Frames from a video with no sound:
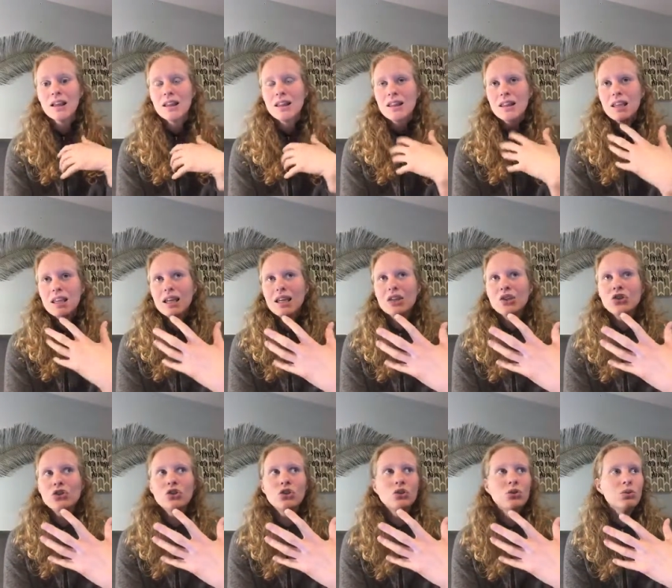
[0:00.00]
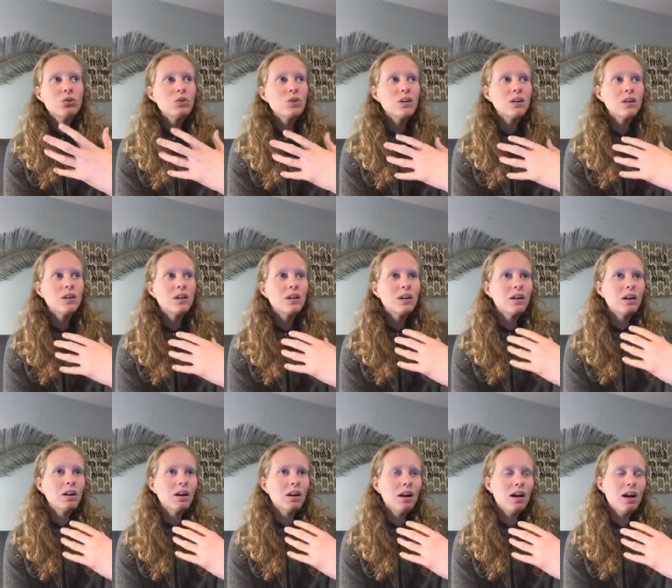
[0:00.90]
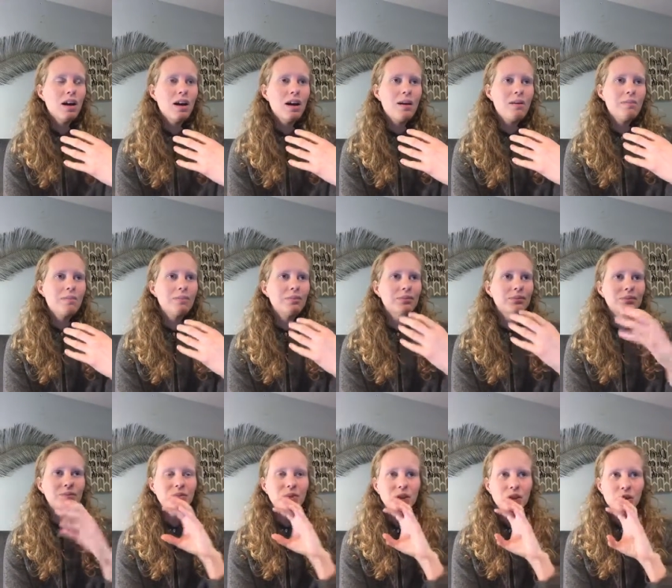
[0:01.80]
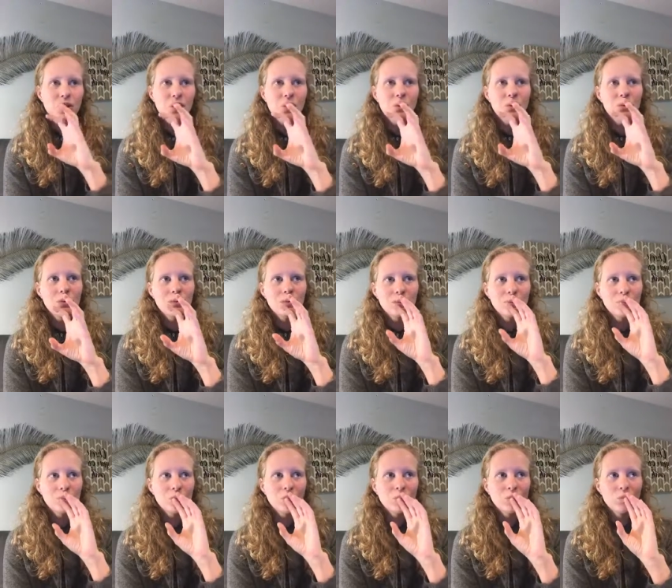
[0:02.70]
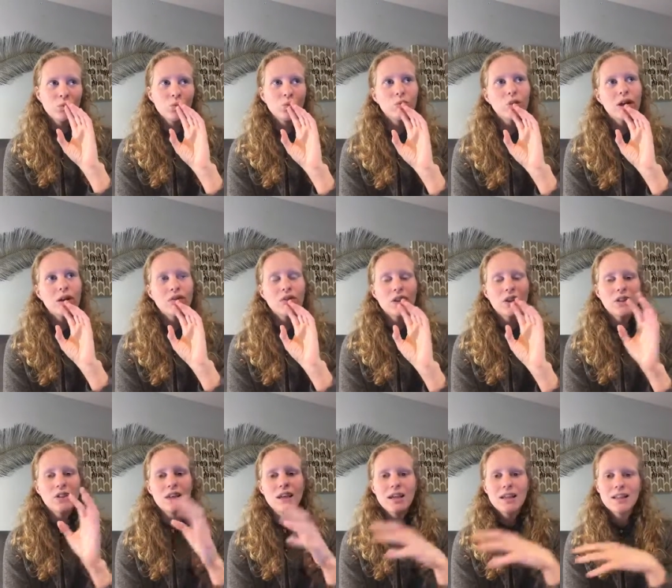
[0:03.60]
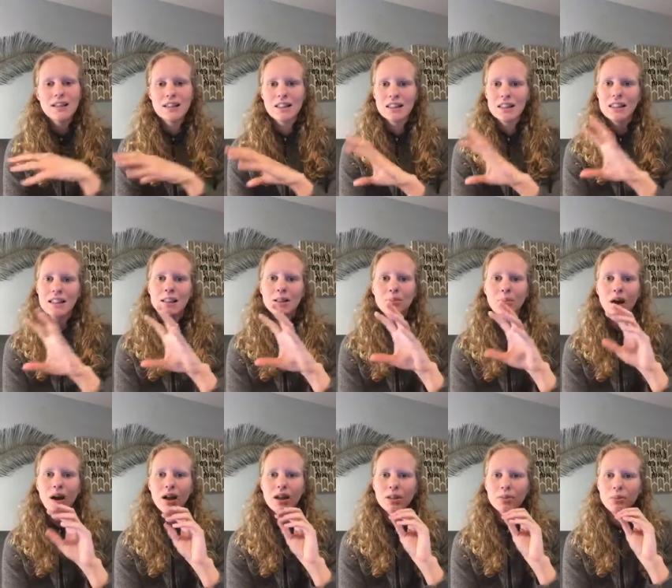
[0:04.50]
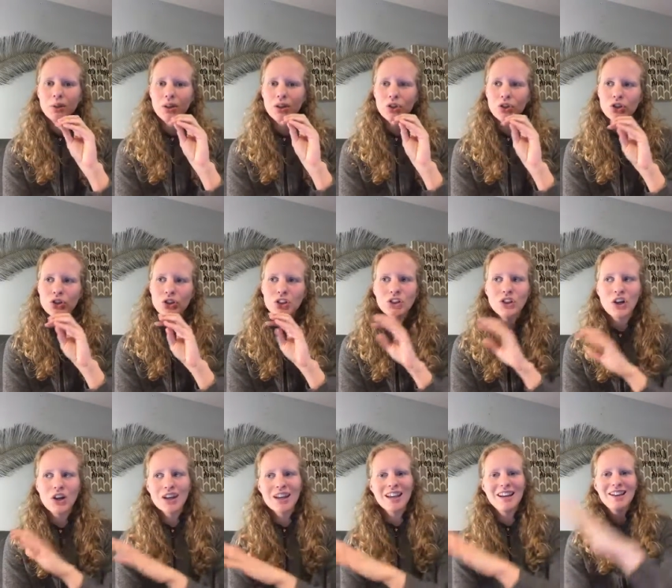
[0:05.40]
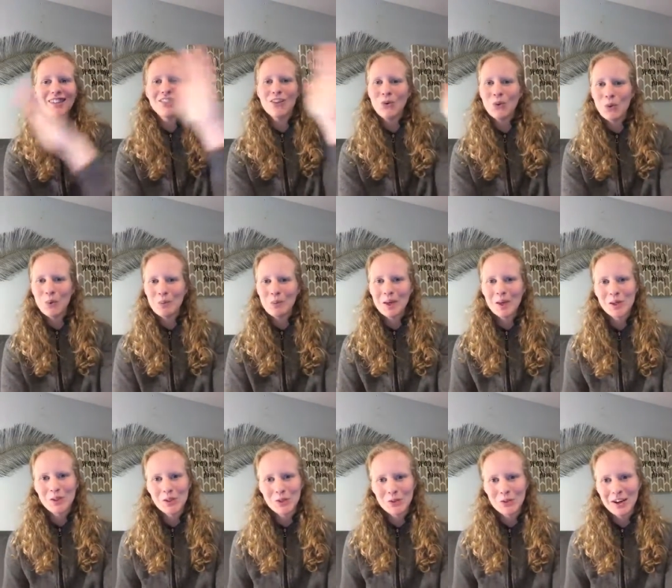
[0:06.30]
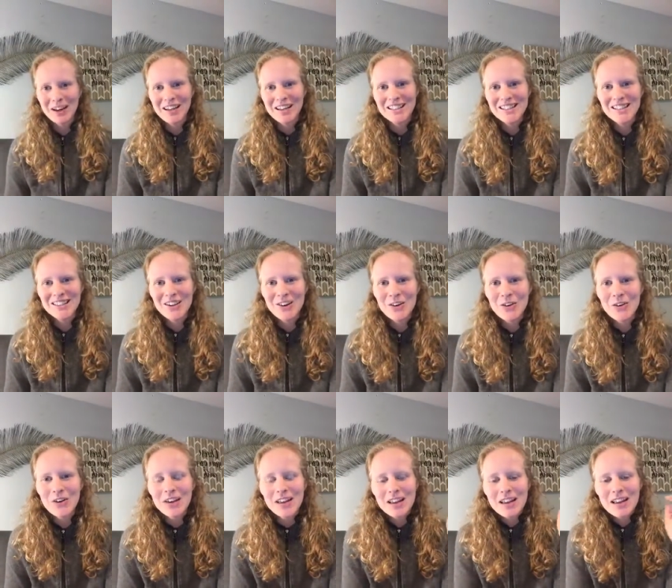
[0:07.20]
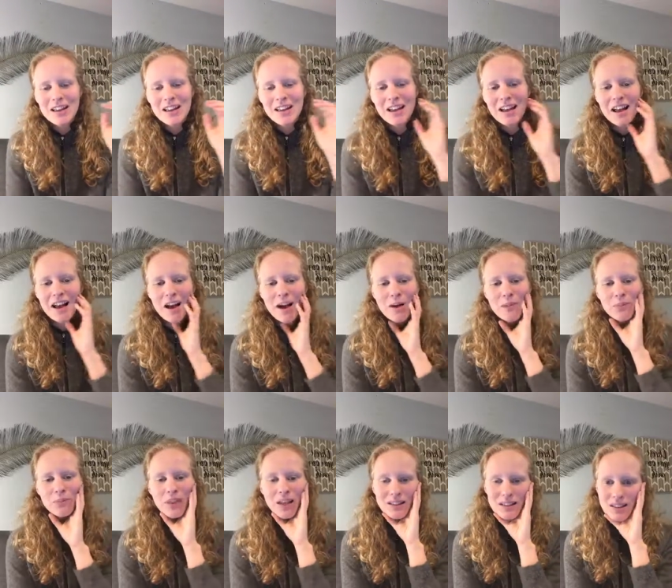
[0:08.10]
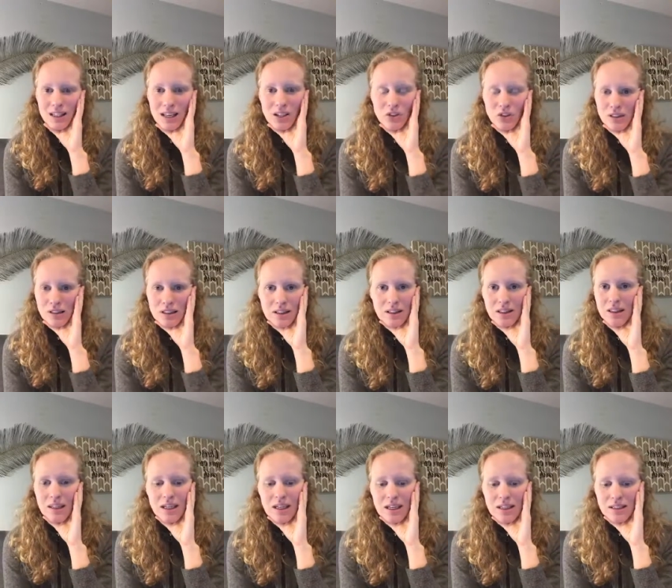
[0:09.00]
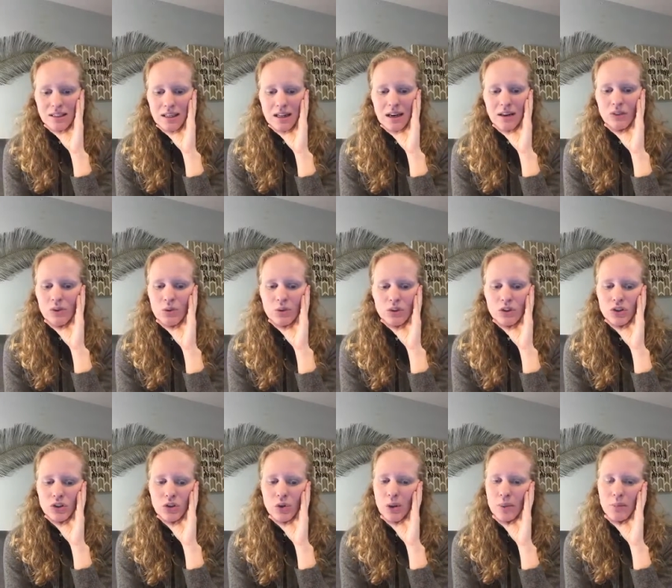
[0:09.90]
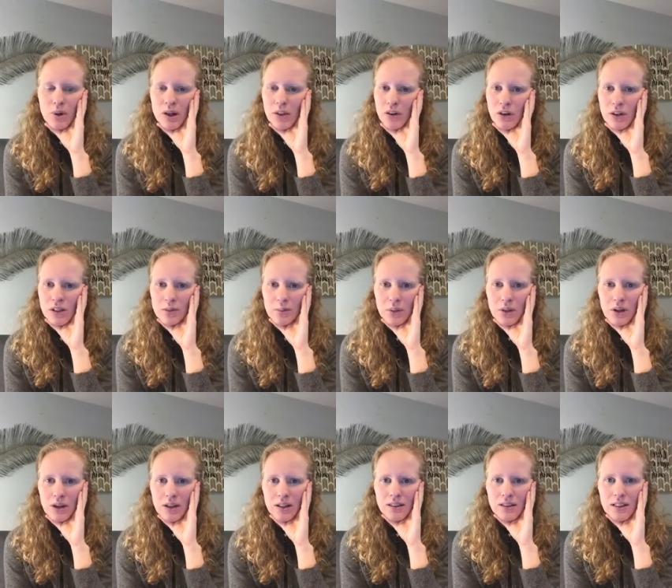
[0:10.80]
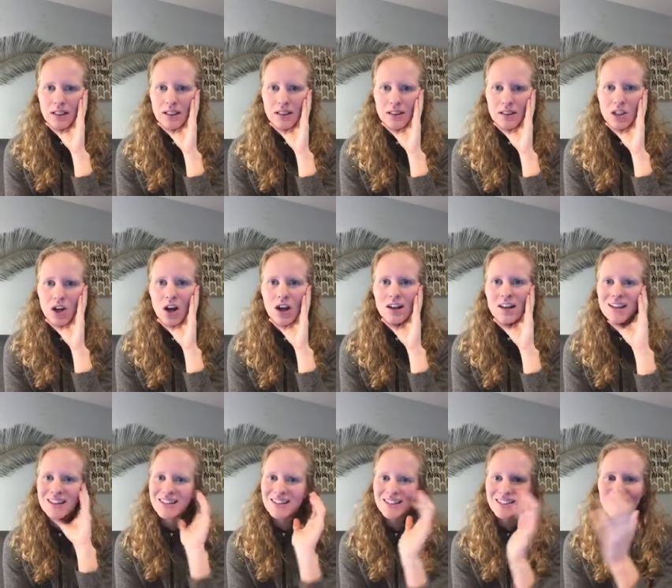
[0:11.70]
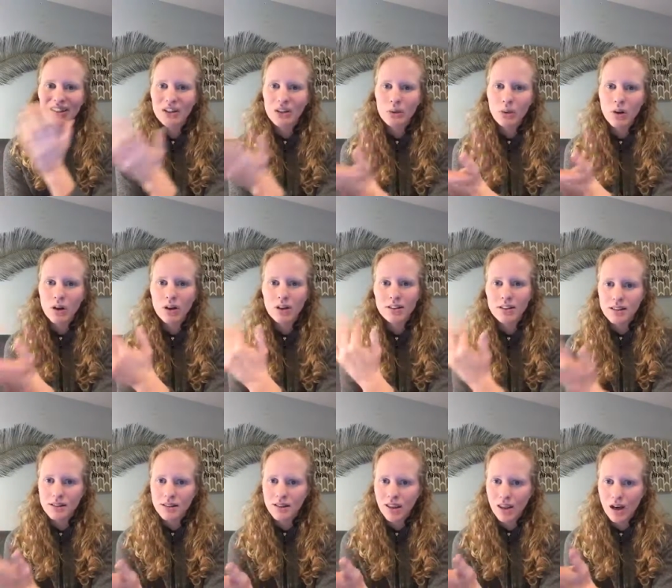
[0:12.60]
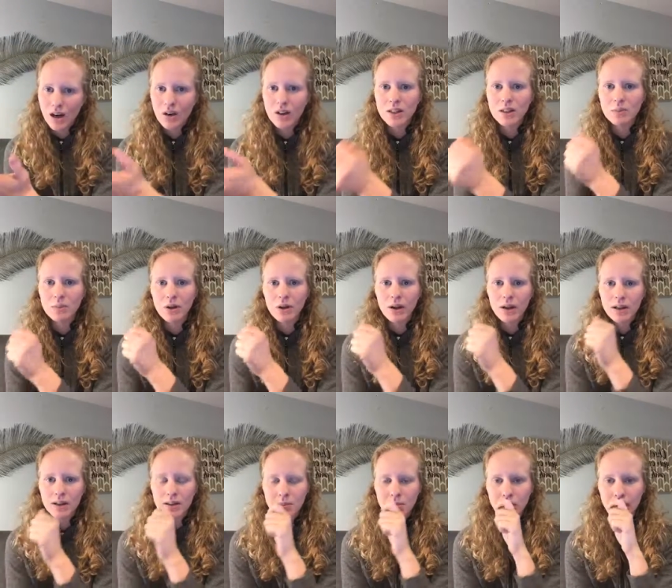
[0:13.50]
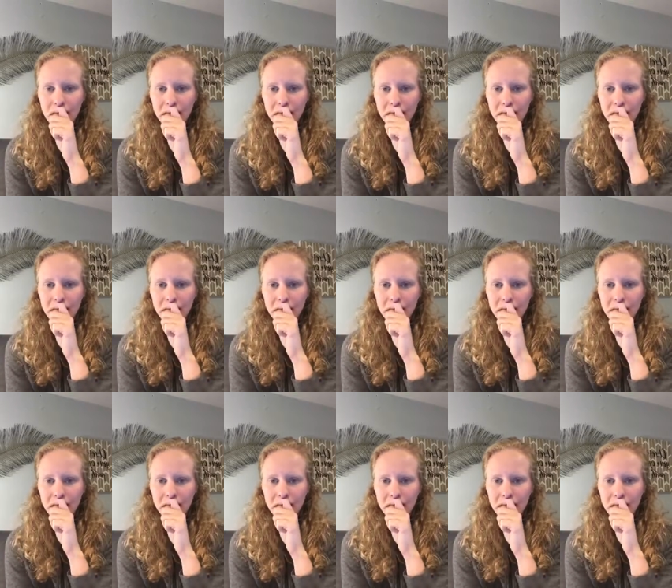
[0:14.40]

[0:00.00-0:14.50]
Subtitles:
They can do, you know, whatever they think is the least bias, but they're still not getting the whole picture, right? So that's the interesting thing, is that everyone's just going by their experience, and it's not necessarily wrong because it's their experience. But